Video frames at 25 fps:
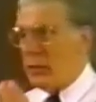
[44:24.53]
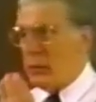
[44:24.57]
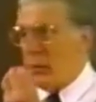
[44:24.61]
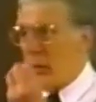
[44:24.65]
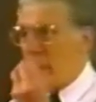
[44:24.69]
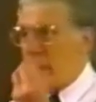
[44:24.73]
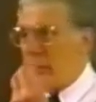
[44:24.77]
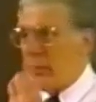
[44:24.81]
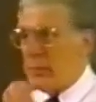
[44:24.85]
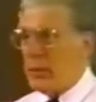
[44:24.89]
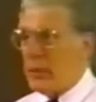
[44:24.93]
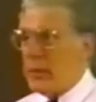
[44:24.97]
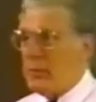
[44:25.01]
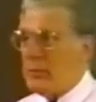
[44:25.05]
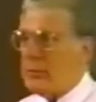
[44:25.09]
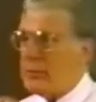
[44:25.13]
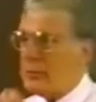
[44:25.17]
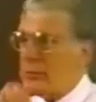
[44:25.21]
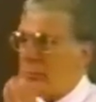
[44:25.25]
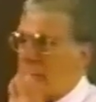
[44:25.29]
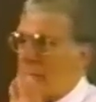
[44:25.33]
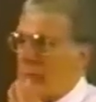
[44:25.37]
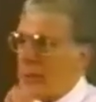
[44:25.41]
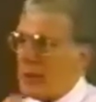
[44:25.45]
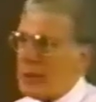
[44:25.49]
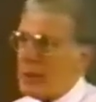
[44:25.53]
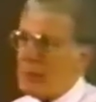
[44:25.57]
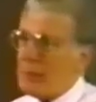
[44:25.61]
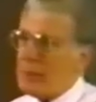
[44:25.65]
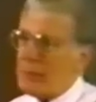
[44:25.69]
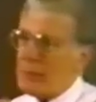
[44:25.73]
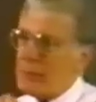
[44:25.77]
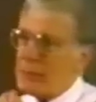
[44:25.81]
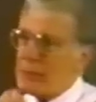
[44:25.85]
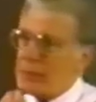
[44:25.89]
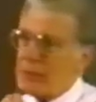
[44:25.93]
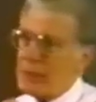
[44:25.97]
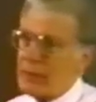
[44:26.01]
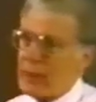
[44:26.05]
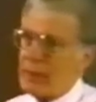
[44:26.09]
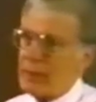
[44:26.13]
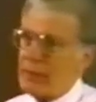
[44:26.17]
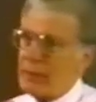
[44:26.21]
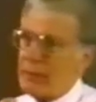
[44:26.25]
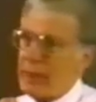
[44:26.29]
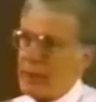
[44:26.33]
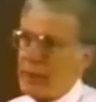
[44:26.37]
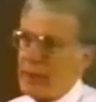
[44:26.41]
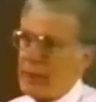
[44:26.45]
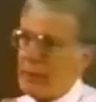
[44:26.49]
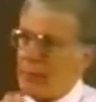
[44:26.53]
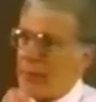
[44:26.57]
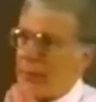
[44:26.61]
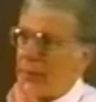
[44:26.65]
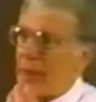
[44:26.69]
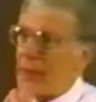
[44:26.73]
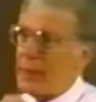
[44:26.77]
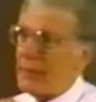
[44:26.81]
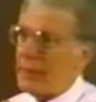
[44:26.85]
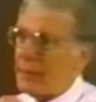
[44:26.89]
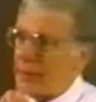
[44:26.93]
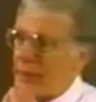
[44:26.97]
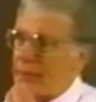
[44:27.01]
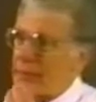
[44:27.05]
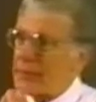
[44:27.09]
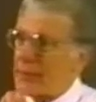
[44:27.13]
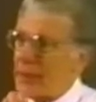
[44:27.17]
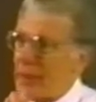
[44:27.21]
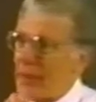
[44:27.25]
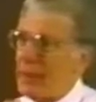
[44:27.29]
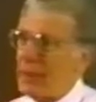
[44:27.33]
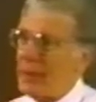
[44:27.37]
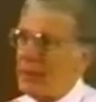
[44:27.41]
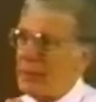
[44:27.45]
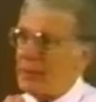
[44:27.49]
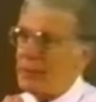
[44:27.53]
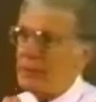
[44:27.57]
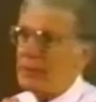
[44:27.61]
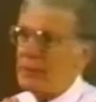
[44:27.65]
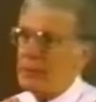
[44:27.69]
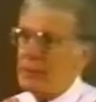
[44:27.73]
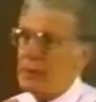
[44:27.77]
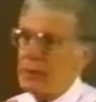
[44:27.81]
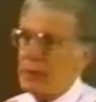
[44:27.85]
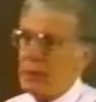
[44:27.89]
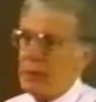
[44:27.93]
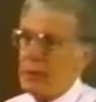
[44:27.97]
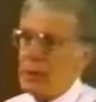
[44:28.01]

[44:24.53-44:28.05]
to approach problems generated by this age